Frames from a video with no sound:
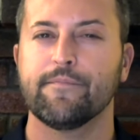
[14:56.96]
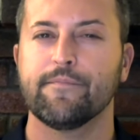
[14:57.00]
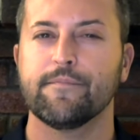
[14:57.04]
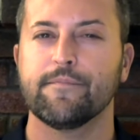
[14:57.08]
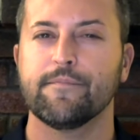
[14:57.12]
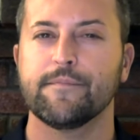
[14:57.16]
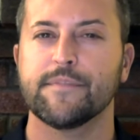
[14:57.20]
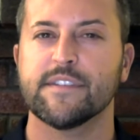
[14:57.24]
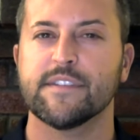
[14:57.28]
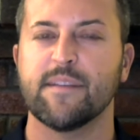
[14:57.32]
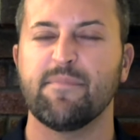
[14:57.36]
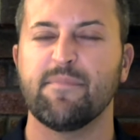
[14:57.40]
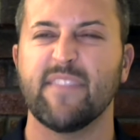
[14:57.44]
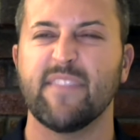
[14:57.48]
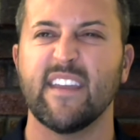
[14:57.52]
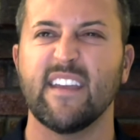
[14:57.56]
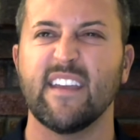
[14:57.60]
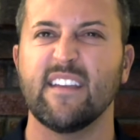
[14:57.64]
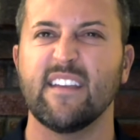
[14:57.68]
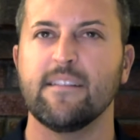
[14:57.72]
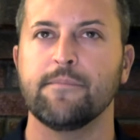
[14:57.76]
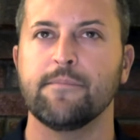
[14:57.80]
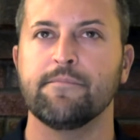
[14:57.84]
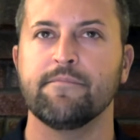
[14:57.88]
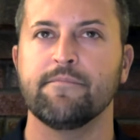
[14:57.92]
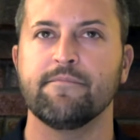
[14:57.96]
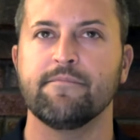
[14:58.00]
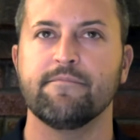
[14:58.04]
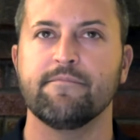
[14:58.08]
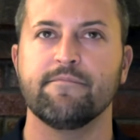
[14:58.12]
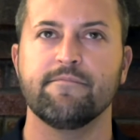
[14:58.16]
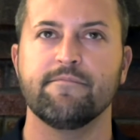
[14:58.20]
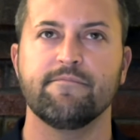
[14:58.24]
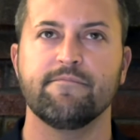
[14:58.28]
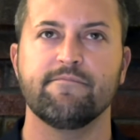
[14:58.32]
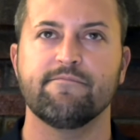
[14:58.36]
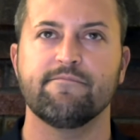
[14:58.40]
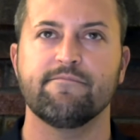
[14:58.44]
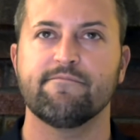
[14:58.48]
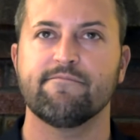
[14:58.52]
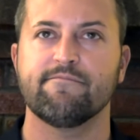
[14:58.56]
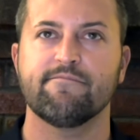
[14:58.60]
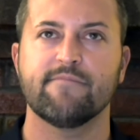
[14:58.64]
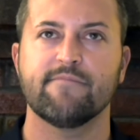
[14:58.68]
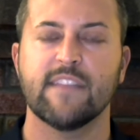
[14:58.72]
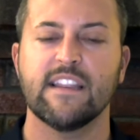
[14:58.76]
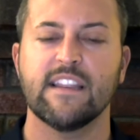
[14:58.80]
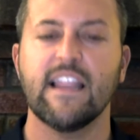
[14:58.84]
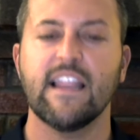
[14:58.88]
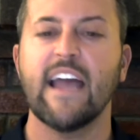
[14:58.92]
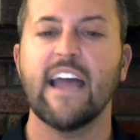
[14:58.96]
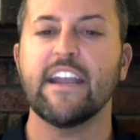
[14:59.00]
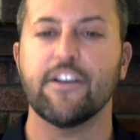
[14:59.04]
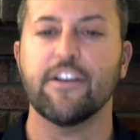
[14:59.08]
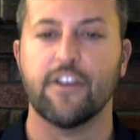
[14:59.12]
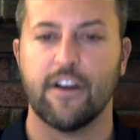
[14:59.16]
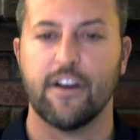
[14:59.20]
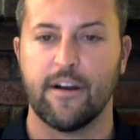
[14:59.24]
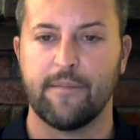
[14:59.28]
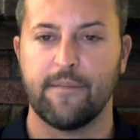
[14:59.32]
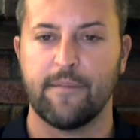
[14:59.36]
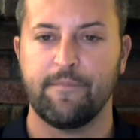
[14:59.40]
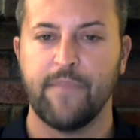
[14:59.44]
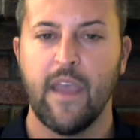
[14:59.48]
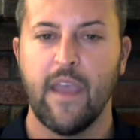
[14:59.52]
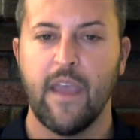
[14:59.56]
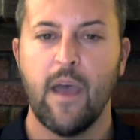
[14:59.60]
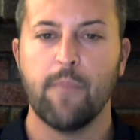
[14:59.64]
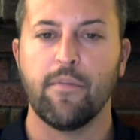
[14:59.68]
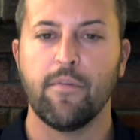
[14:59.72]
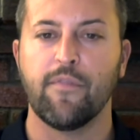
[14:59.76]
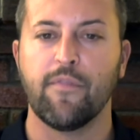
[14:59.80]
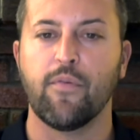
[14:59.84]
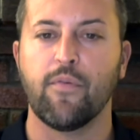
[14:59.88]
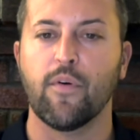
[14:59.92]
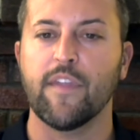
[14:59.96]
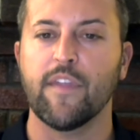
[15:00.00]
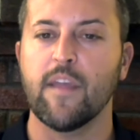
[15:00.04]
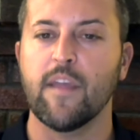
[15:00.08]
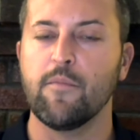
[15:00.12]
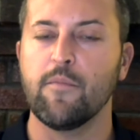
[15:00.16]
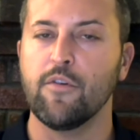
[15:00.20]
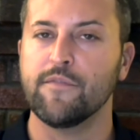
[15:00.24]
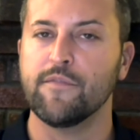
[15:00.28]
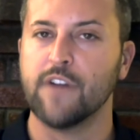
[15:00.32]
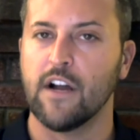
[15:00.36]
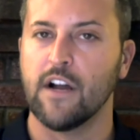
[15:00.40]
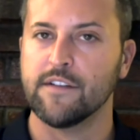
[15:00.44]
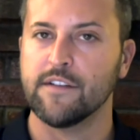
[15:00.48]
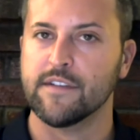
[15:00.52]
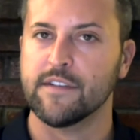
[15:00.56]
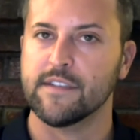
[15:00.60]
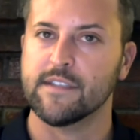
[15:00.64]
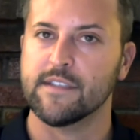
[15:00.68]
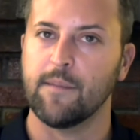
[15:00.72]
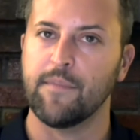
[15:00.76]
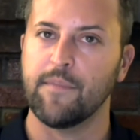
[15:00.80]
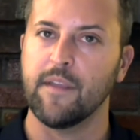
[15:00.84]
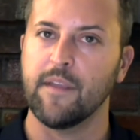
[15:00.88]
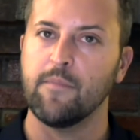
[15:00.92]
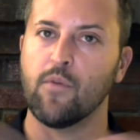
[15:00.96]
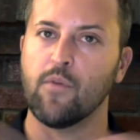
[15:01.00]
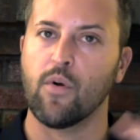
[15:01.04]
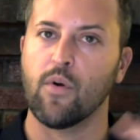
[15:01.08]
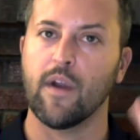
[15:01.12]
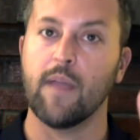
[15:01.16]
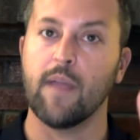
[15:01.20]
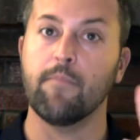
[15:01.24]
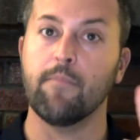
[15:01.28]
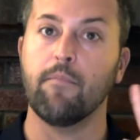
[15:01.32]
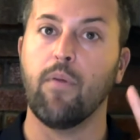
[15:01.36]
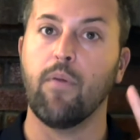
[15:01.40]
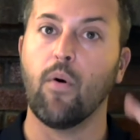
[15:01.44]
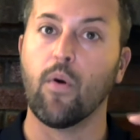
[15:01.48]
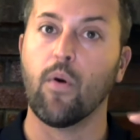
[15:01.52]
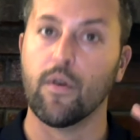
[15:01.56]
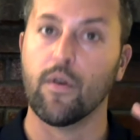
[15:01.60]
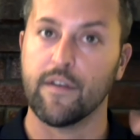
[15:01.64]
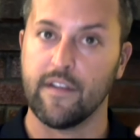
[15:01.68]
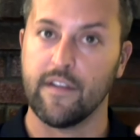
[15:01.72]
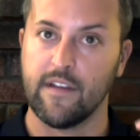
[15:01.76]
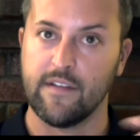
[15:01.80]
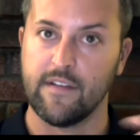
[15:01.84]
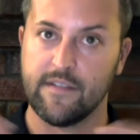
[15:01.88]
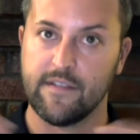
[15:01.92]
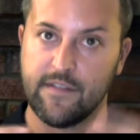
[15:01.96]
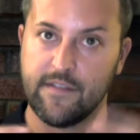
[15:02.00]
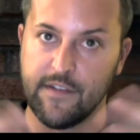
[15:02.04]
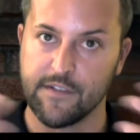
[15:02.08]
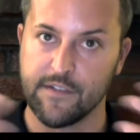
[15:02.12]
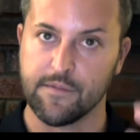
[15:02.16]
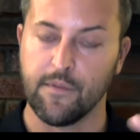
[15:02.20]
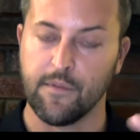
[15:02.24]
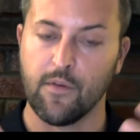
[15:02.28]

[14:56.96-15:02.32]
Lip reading: something lighter, before they moved on to something more important. These were